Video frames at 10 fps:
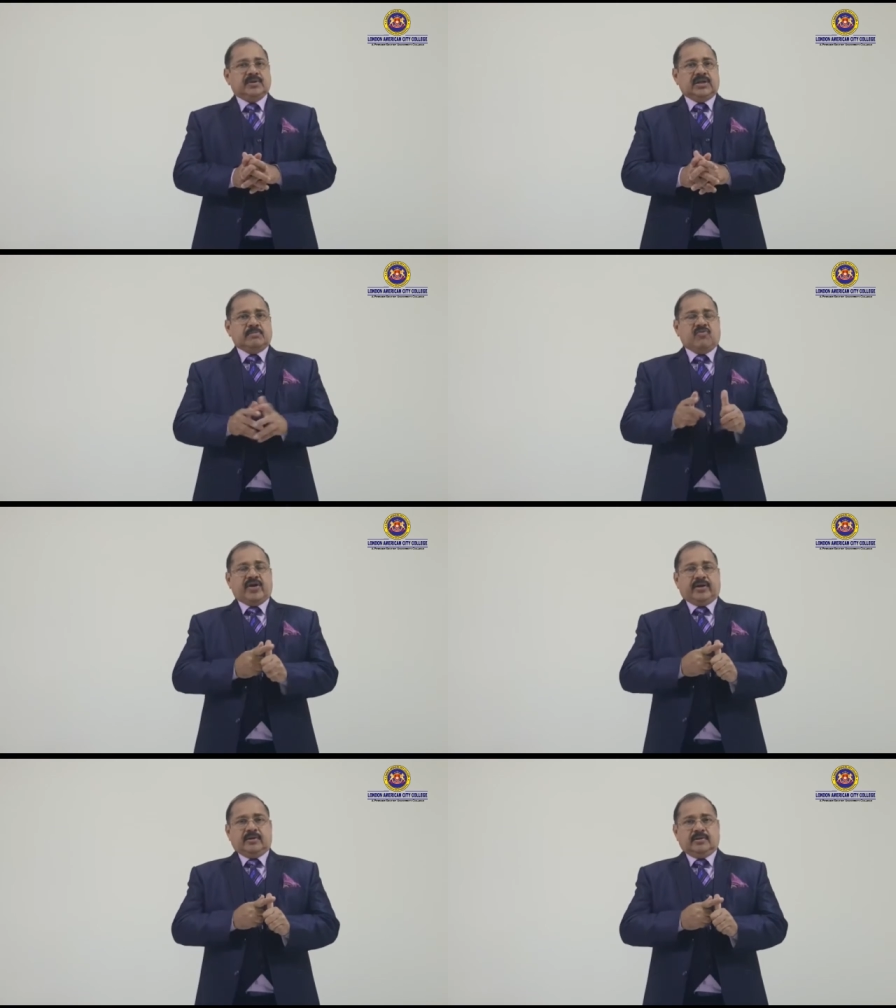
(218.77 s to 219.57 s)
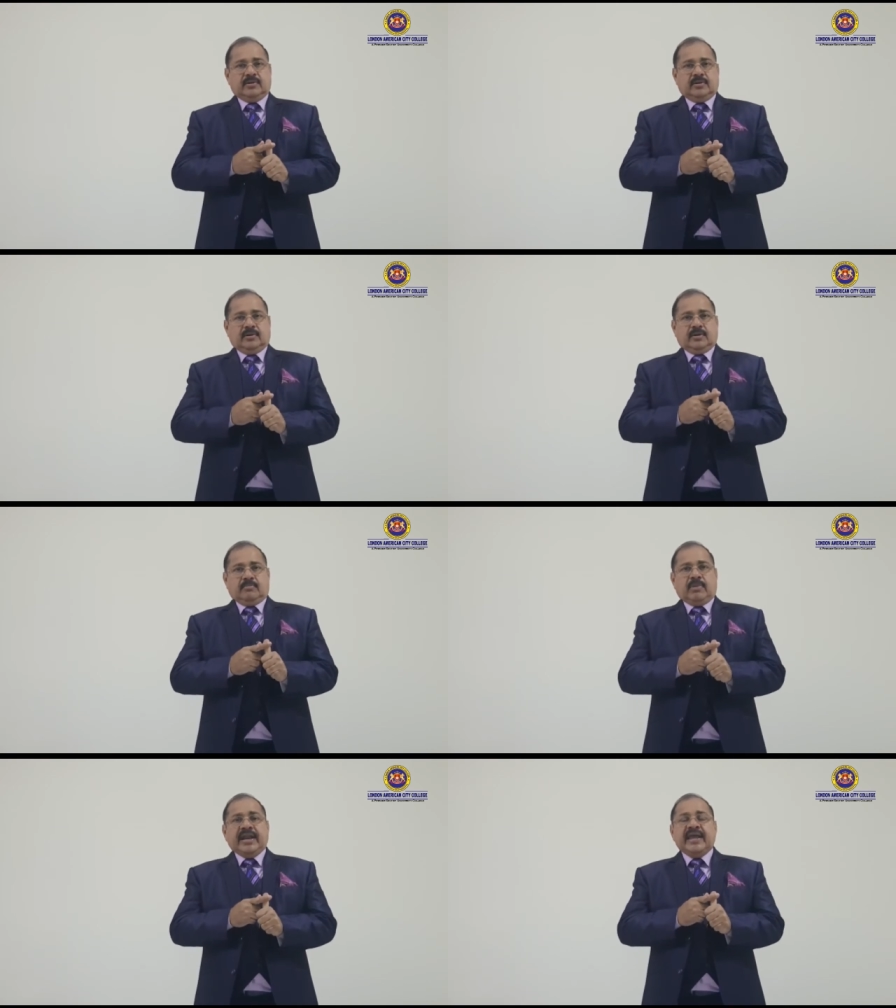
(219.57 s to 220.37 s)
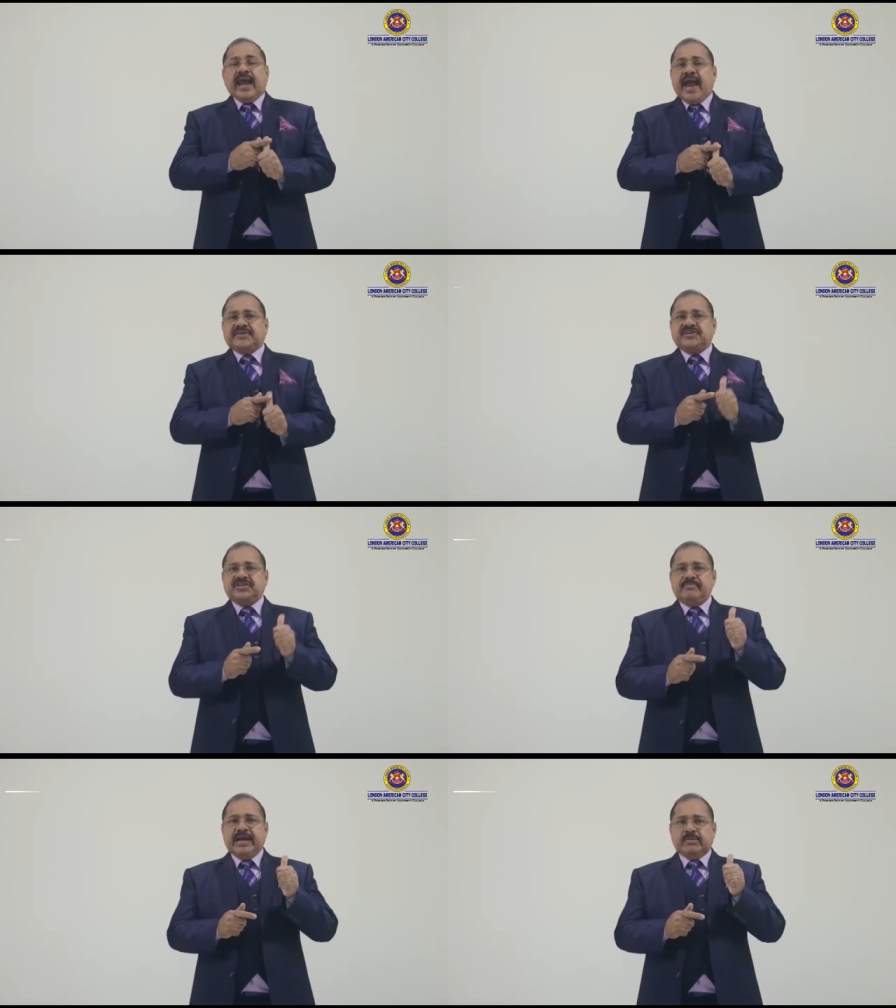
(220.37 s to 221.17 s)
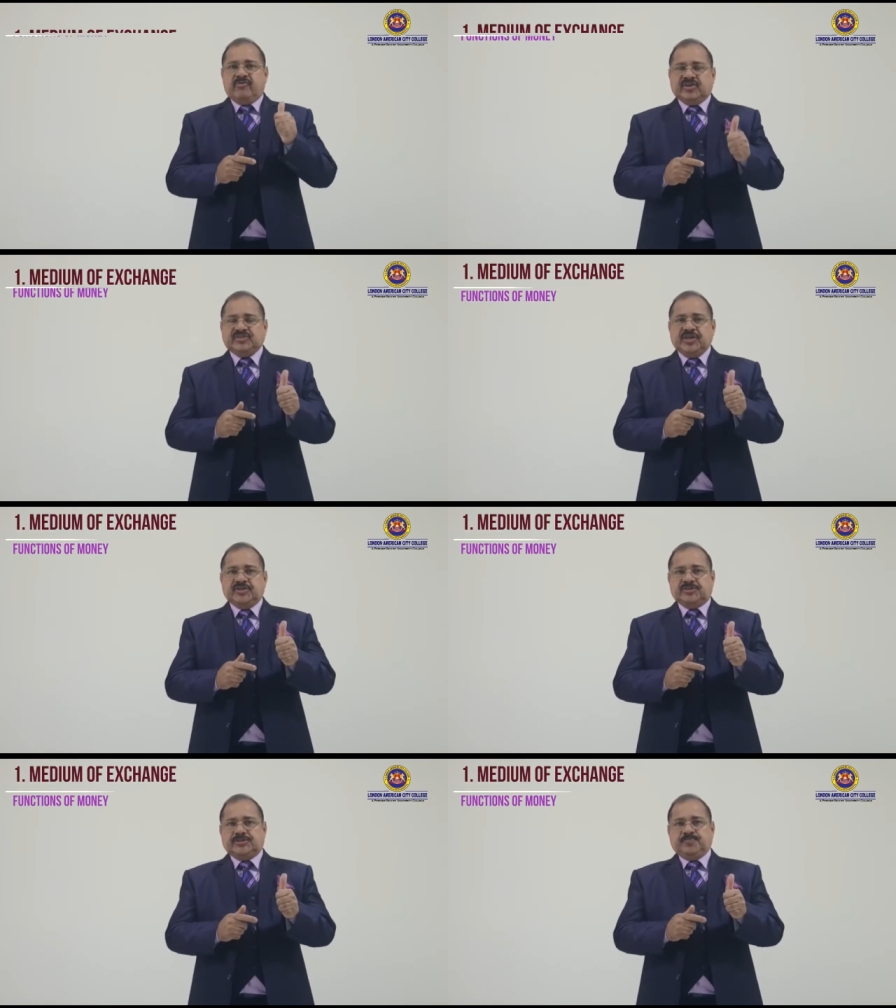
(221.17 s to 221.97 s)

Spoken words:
Number one, money acts as a medium of exchange.